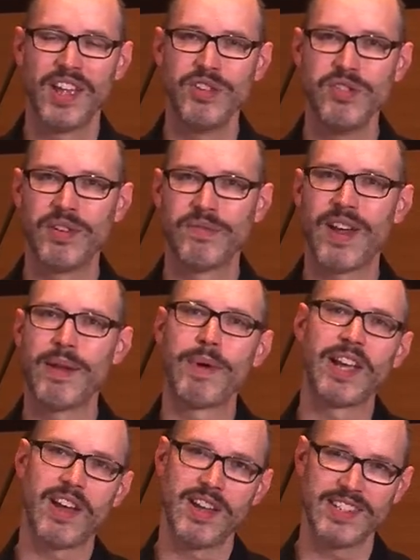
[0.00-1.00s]
you can find
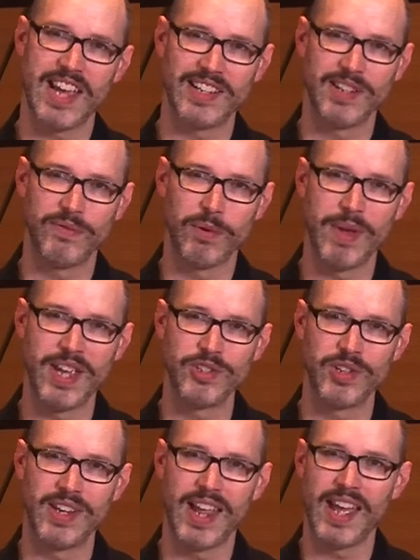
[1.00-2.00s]
my contact
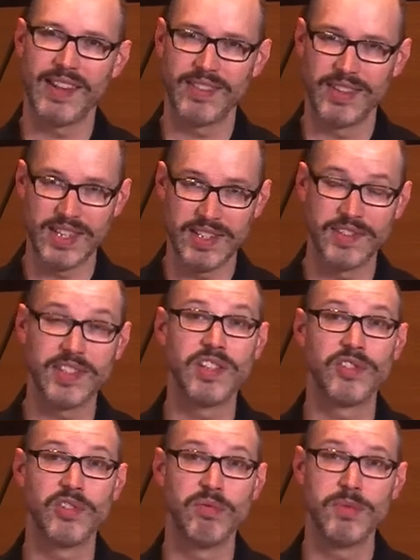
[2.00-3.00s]
information at the
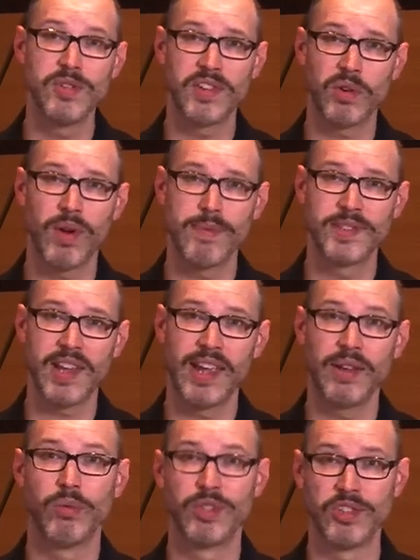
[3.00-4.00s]
CSU Music
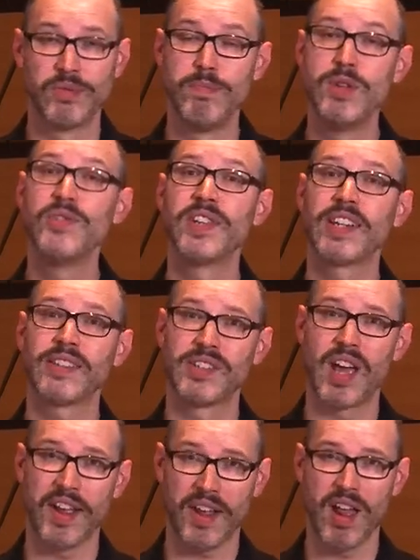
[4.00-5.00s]
website, which is
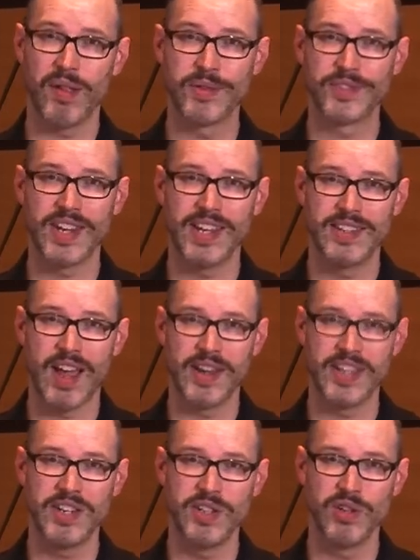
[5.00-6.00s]

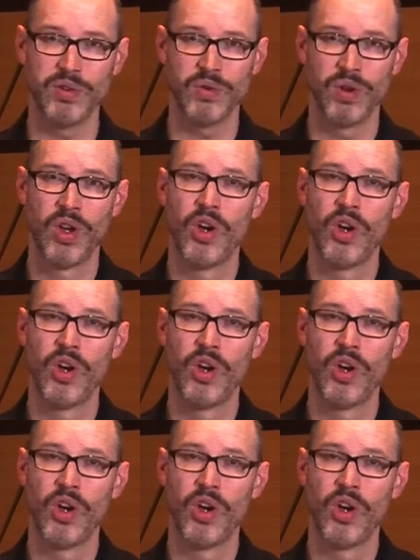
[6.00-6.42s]
music.colostate.edu,